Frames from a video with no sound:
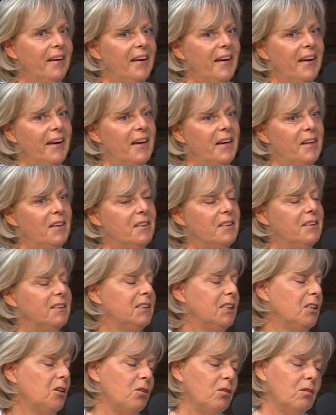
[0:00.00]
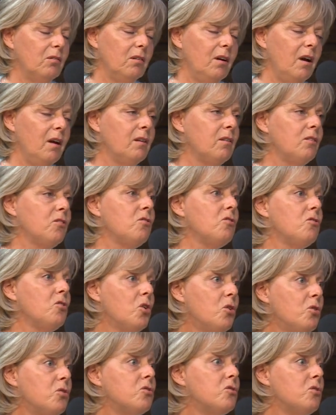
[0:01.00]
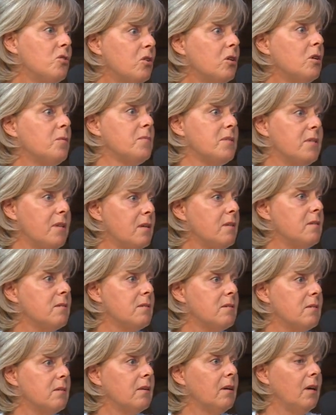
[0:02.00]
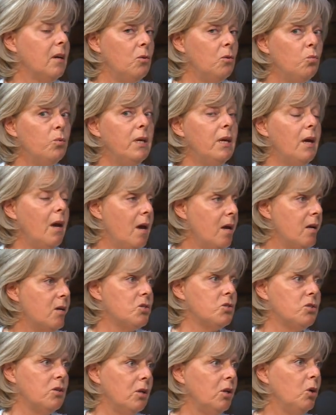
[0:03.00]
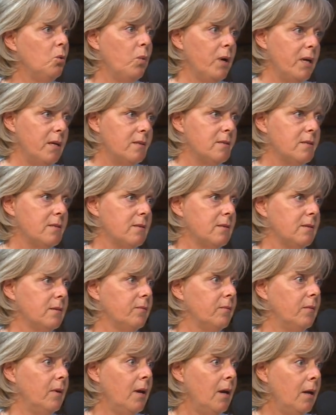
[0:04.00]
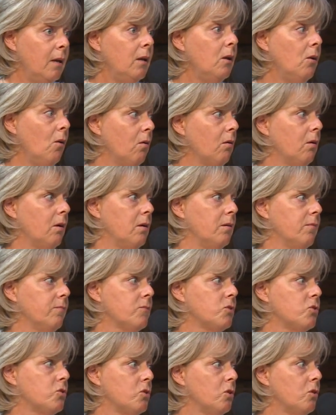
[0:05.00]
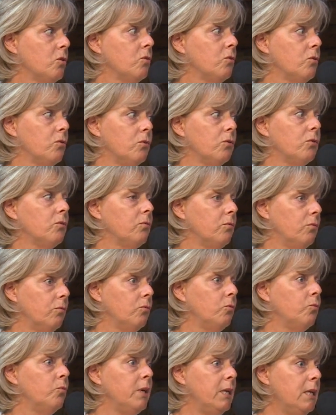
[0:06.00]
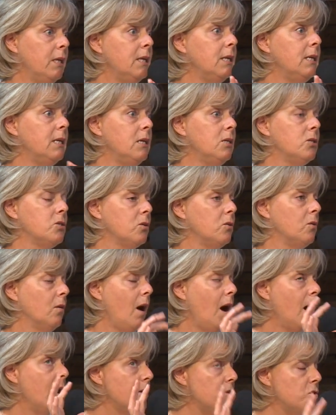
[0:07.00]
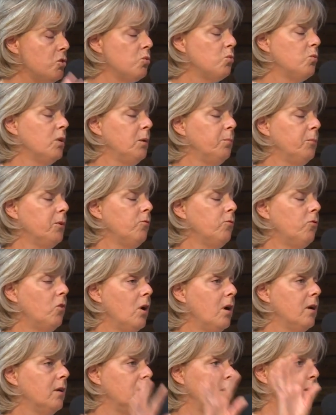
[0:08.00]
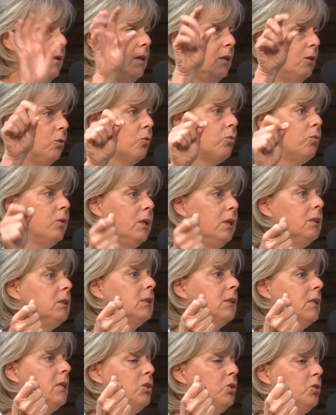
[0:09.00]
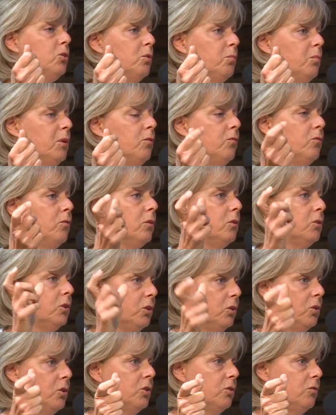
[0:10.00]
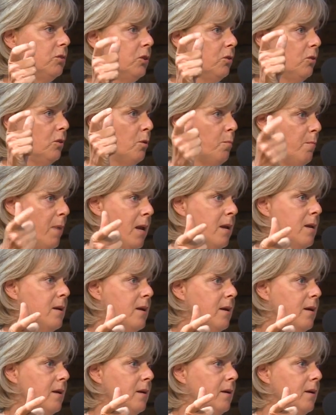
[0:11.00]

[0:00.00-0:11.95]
And he said, look, under no circumstance can we actually wait any longer. So we need to do. I saw him the Friday. He'd already scheduled me for the surgery on the Monday.